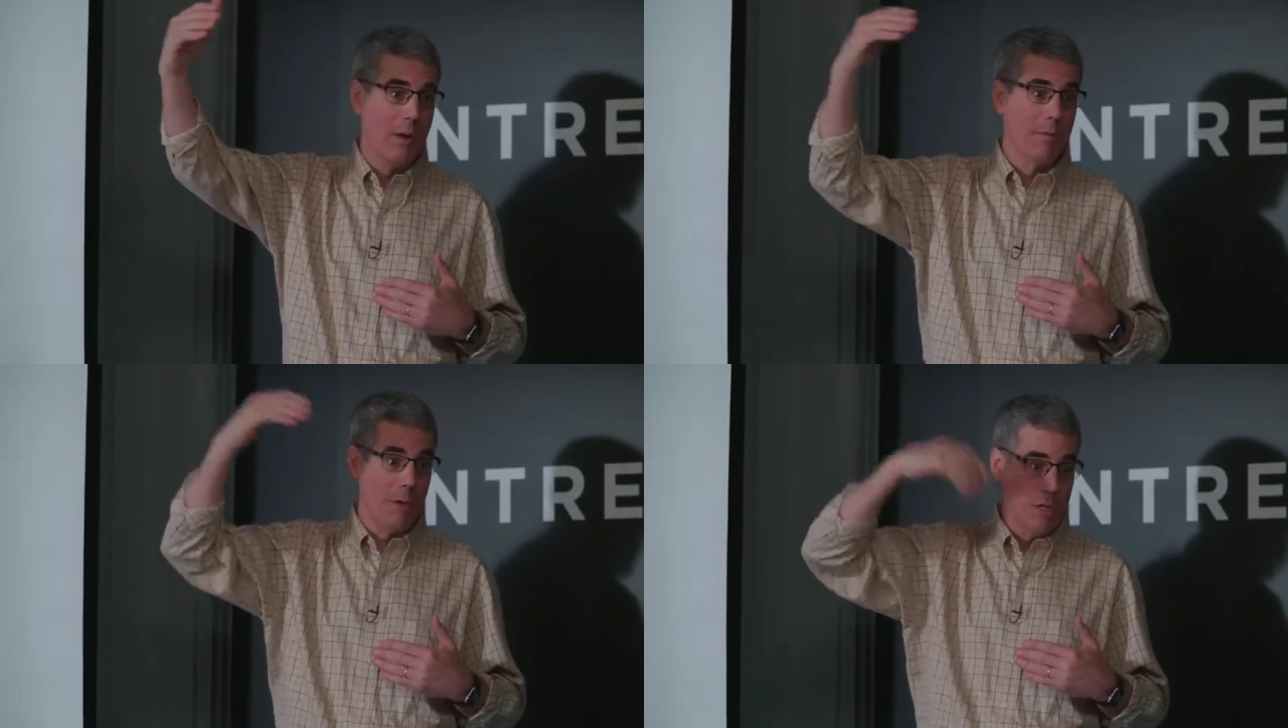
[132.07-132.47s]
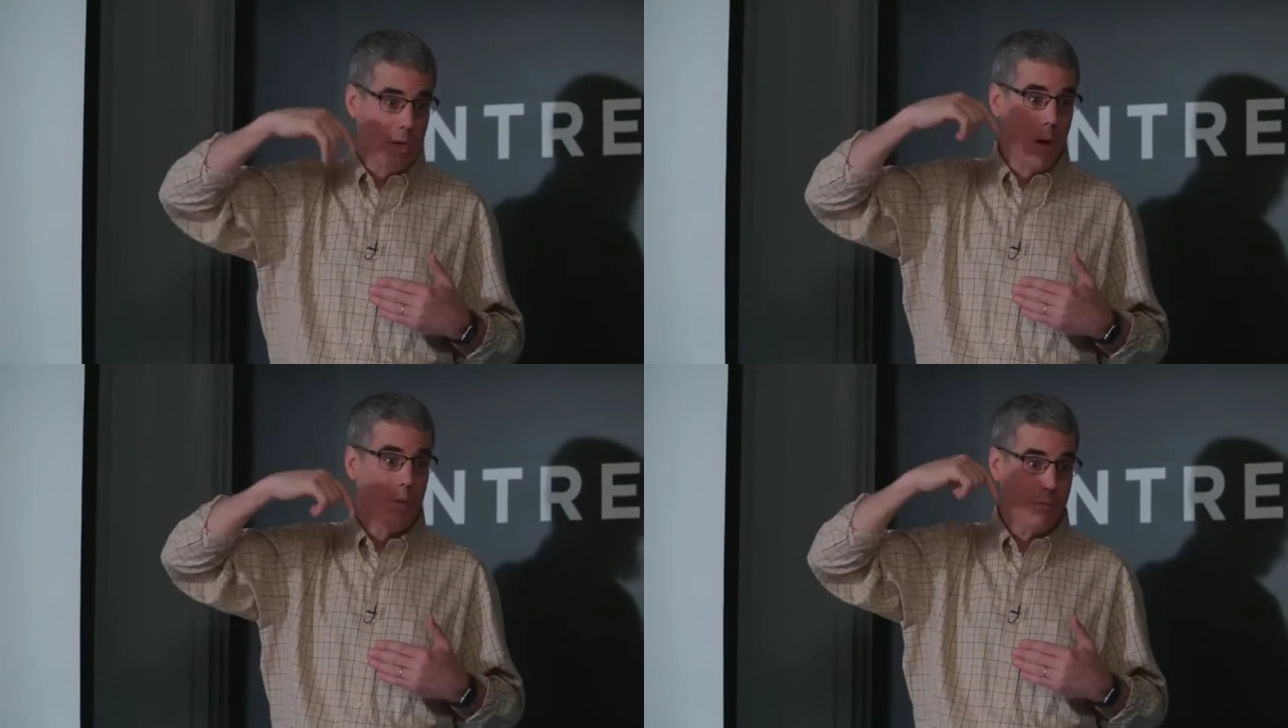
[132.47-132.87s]
if we
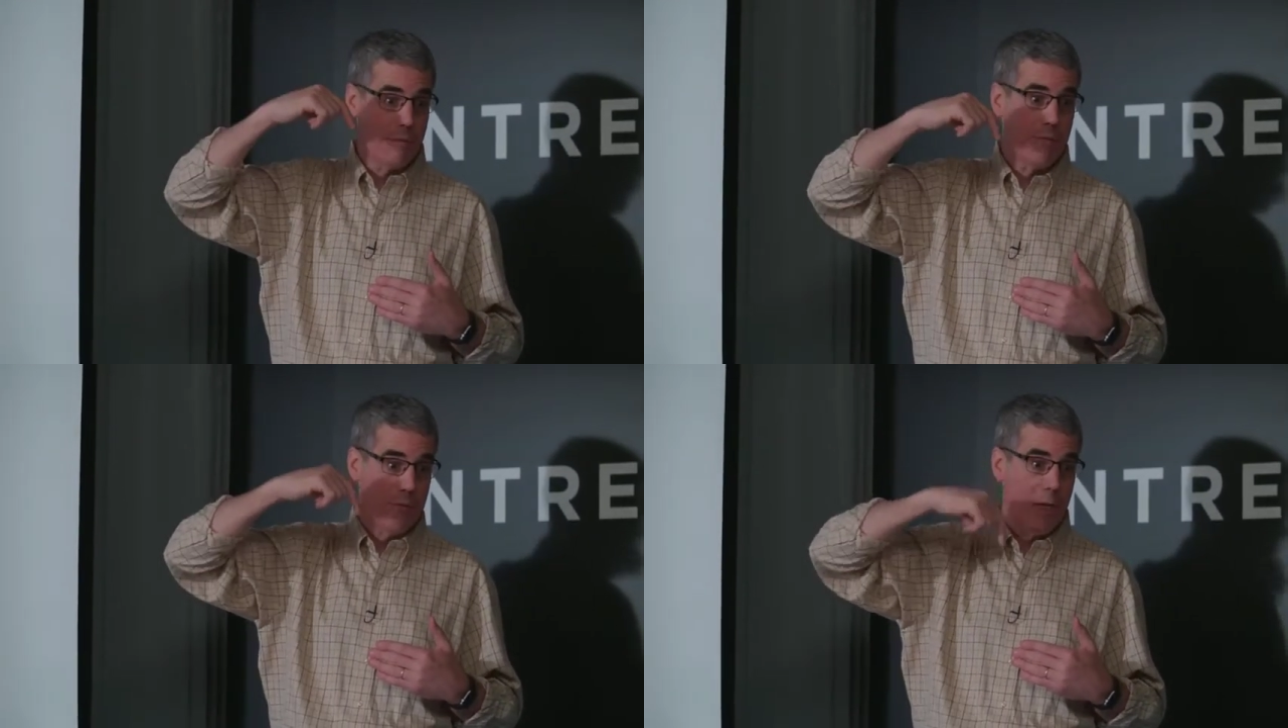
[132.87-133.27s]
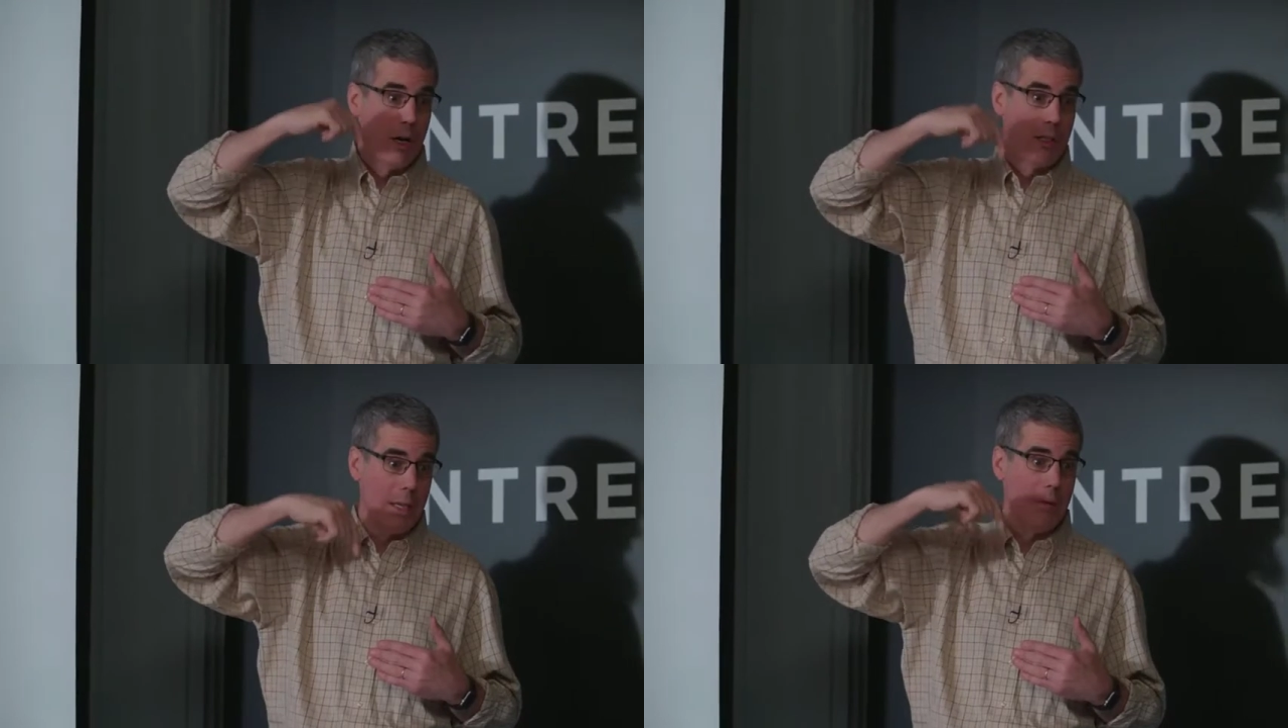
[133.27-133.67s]
don't feed
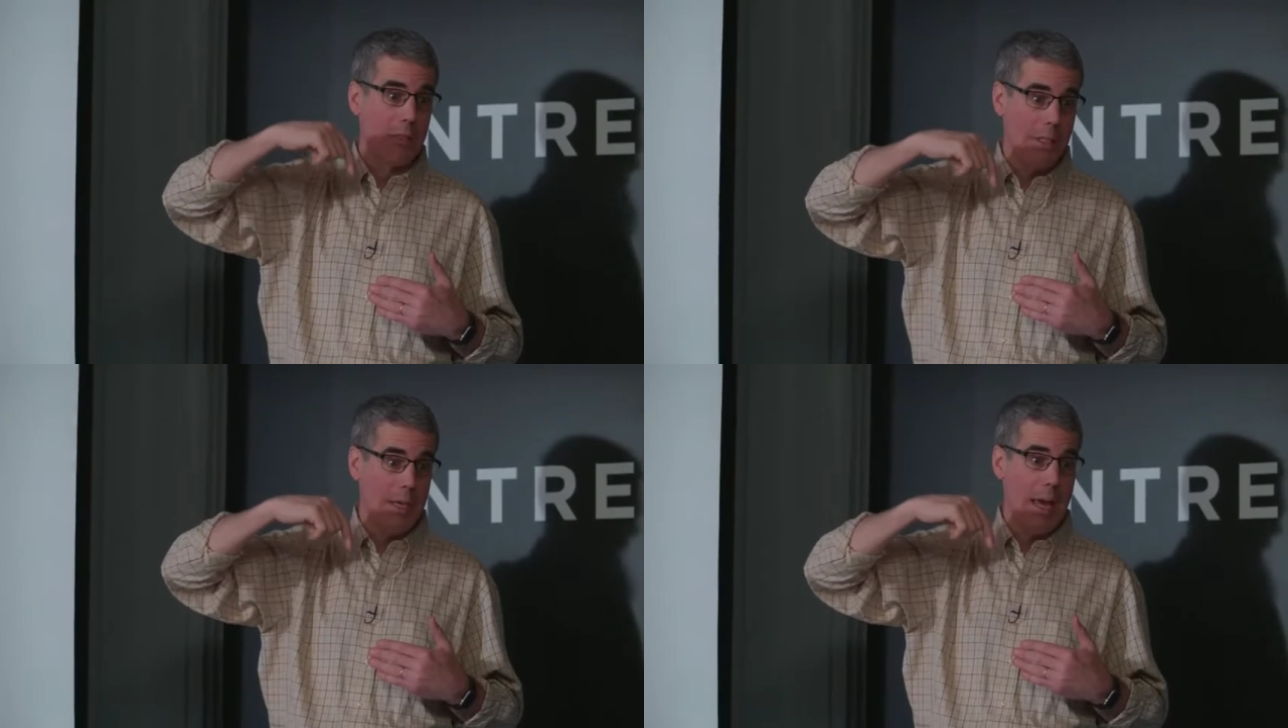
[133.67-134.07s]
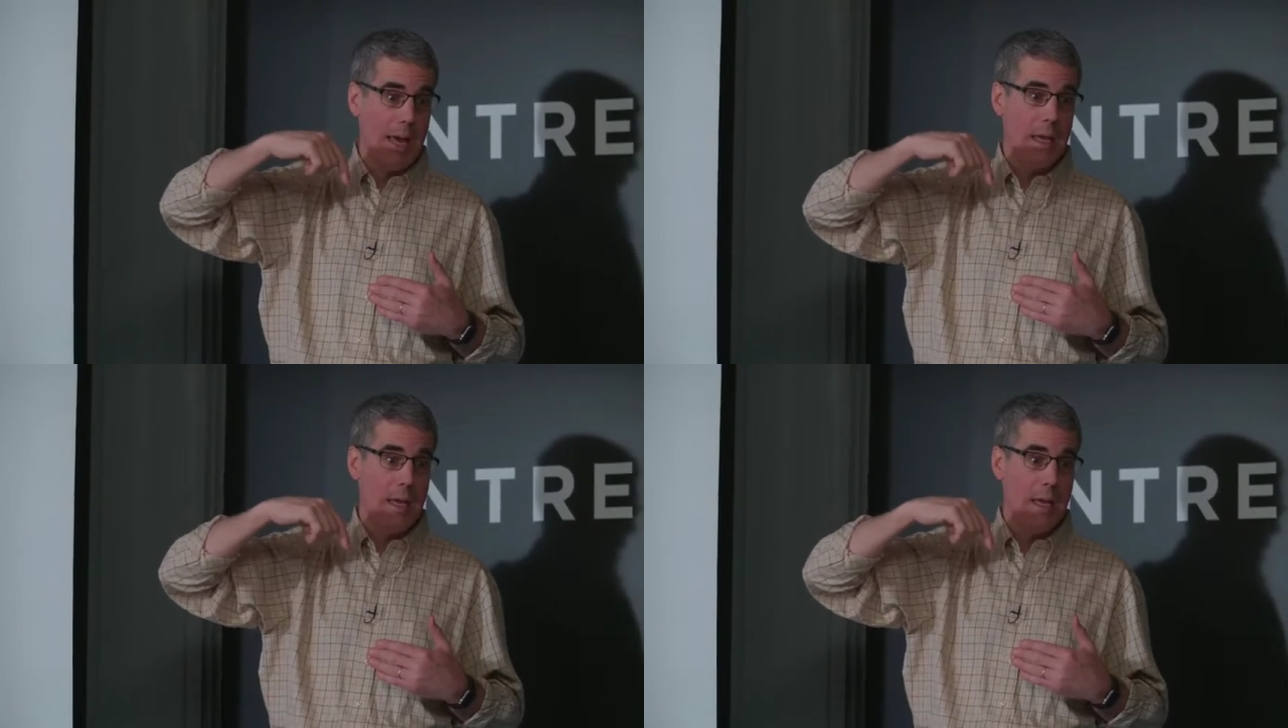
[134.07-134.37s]
ourselves today?